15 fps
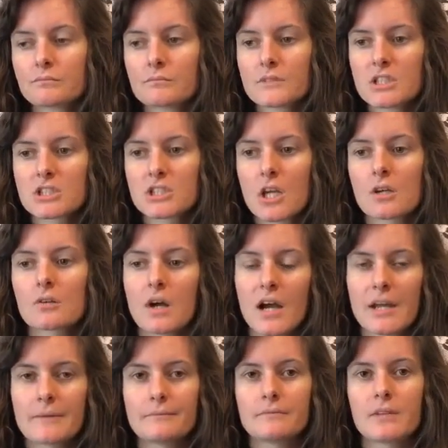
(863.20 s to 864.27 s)
so
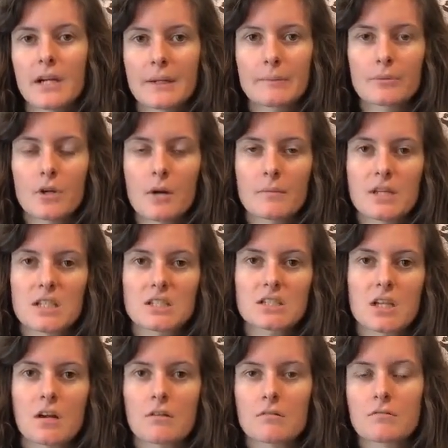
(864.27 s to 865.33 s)
I promise
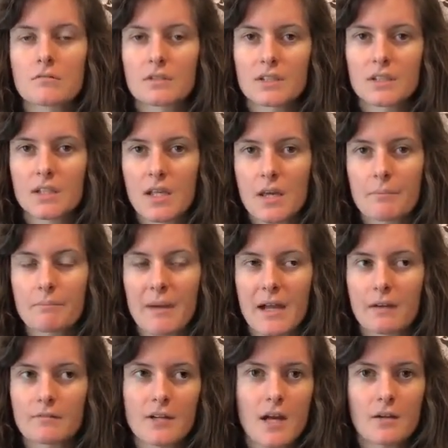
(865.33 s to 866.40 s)
I'll get
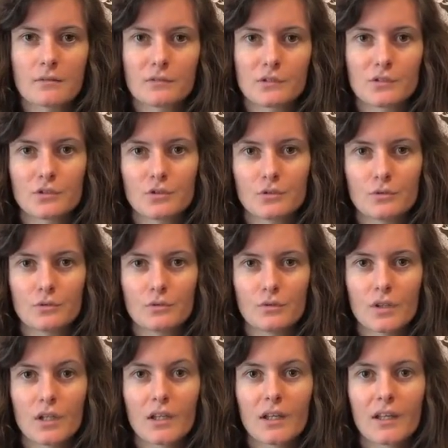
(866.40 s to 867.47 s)
back round
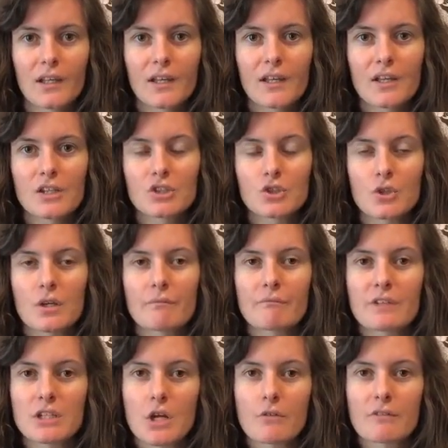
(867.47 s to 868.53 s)
to doing
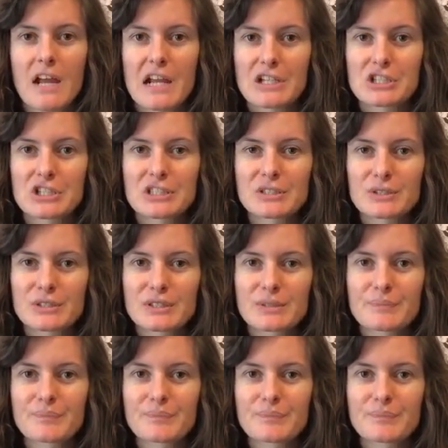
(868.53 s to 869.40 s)
video reactions.